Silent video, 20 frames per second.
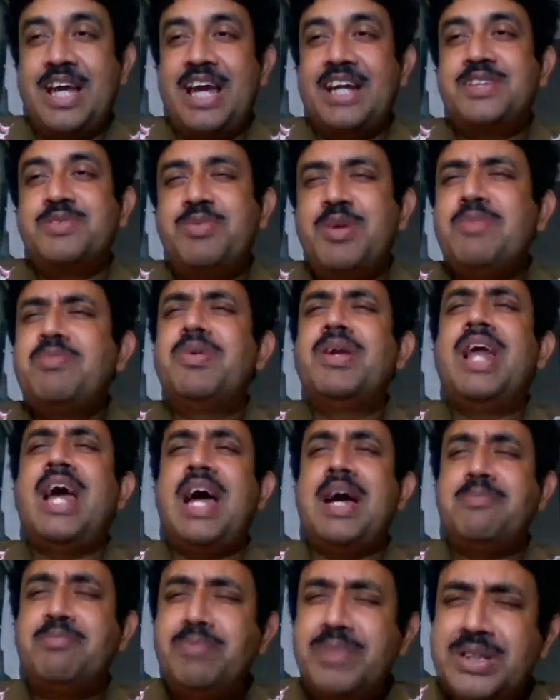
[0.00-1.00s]
And people
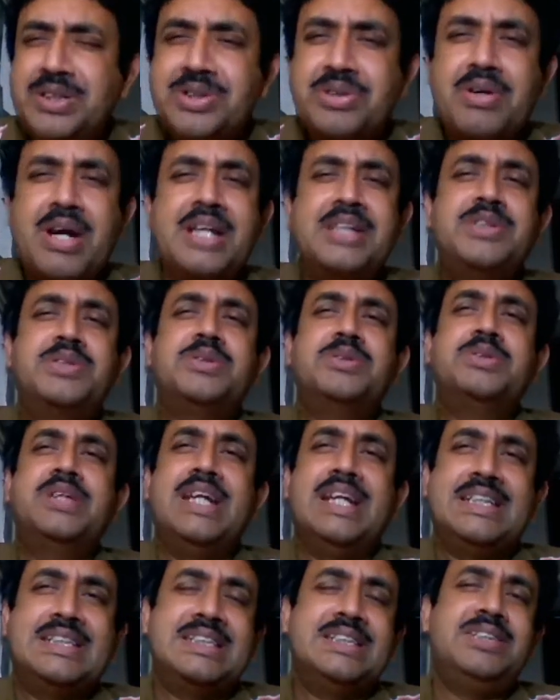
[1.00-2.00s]
have been trying to
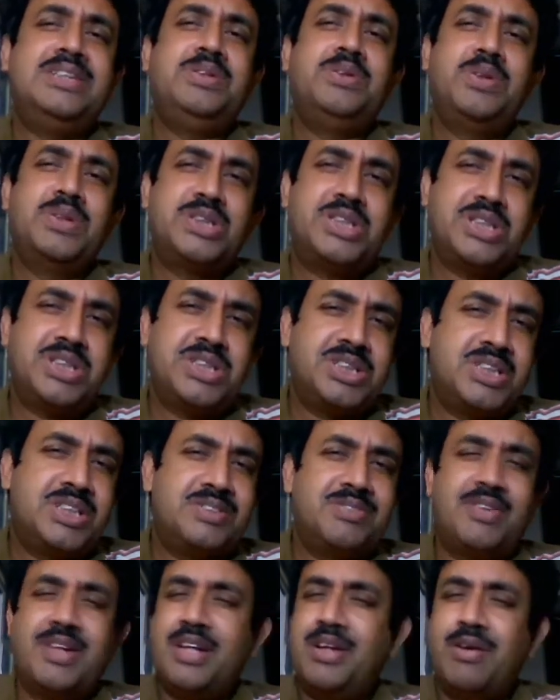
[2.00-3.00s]
get
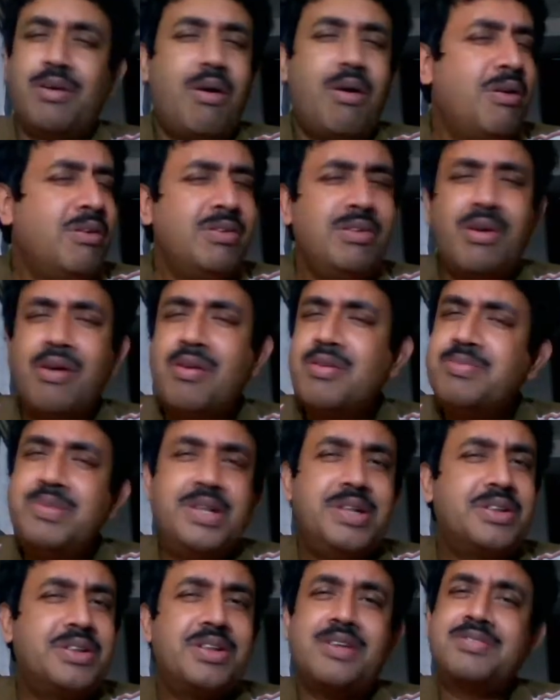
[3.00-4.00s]
neurogenesis for a long, long
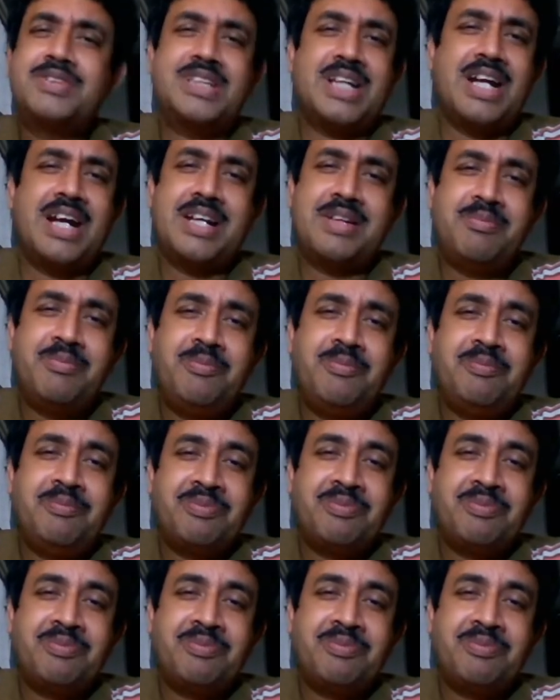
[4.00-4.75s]
period of time